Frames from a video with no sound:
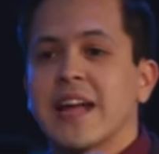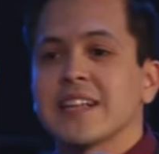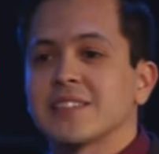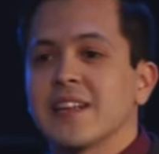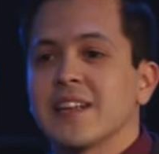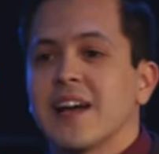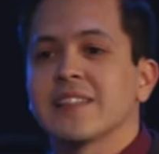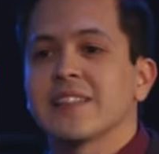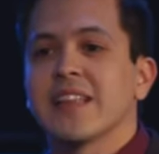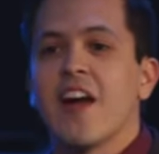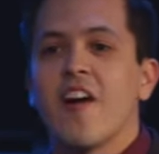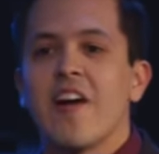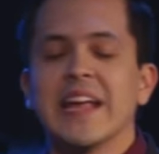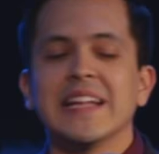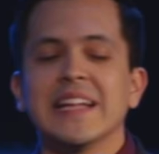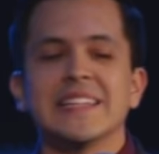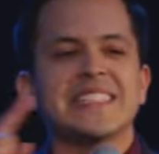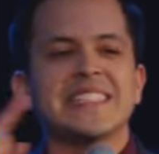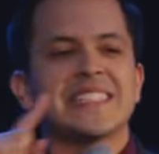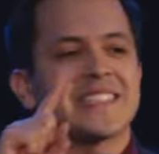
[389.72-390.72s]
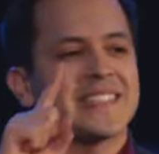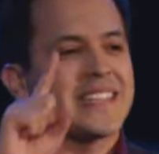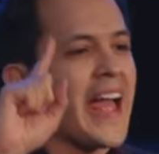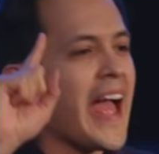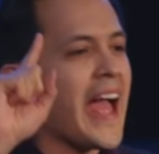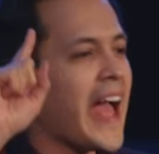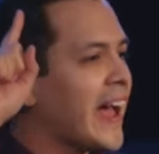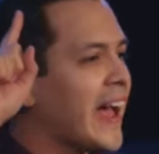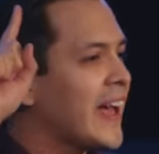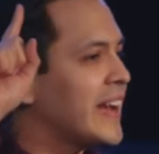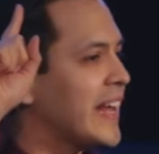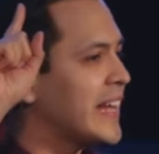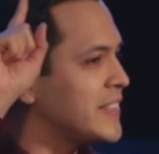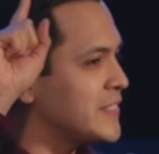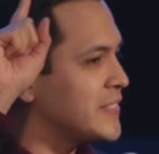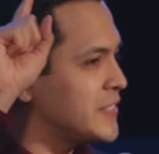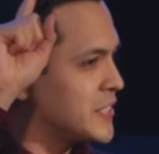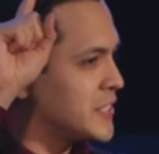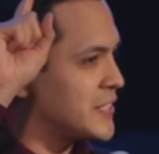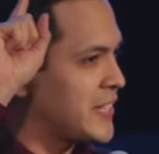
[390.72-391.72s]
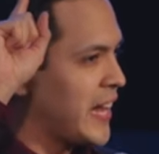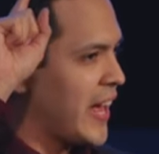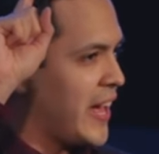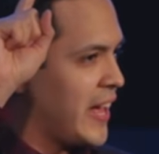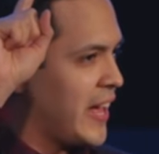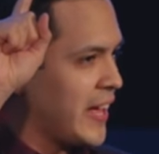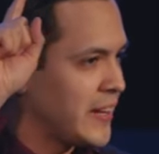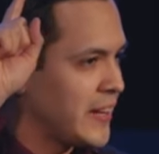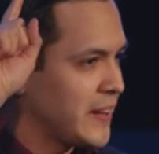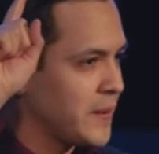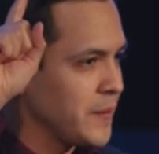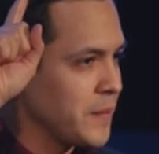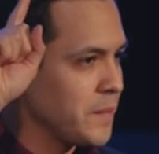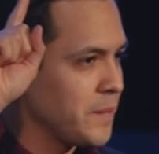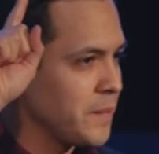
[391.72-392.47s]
that's not there. Instead, instead,